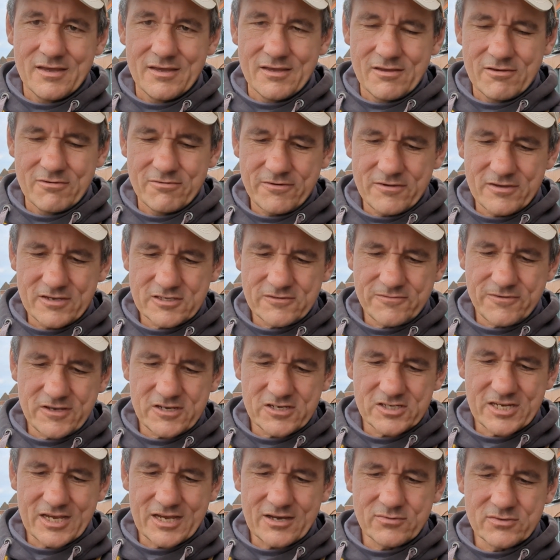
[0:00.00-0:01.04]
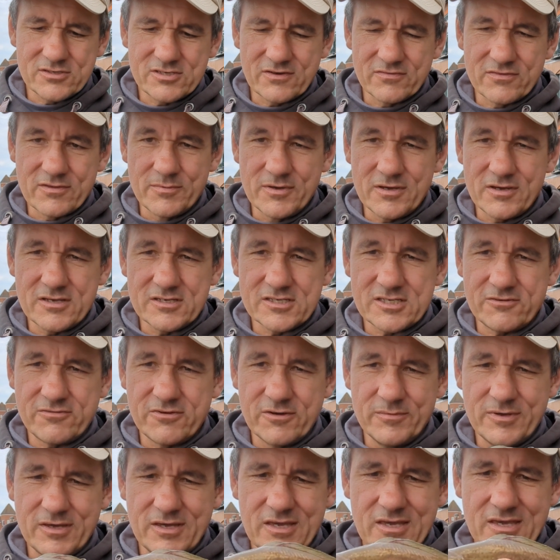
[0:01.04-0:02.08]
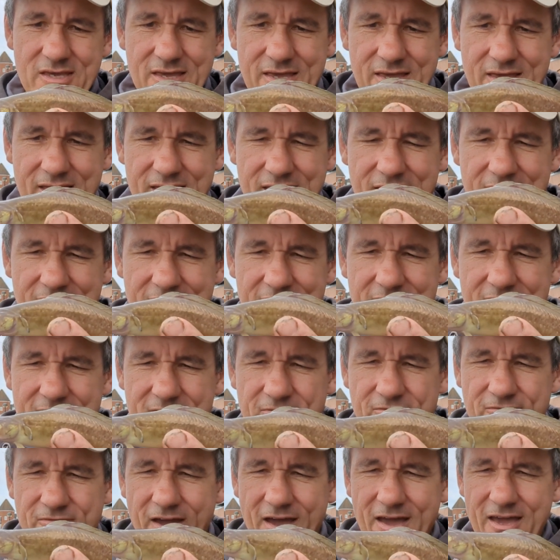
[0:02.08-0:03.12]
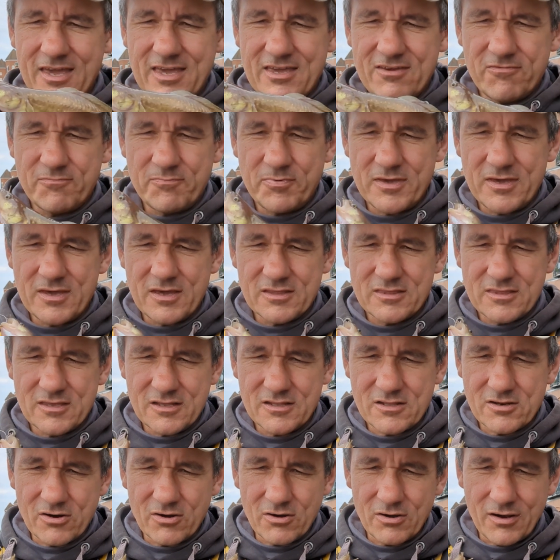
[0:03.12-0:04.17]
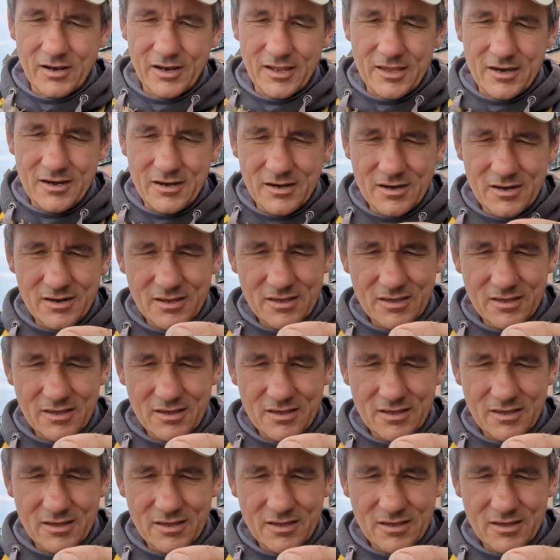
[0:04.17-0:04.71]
first fish out of the Mersey for me, a 5 bearded rocklin.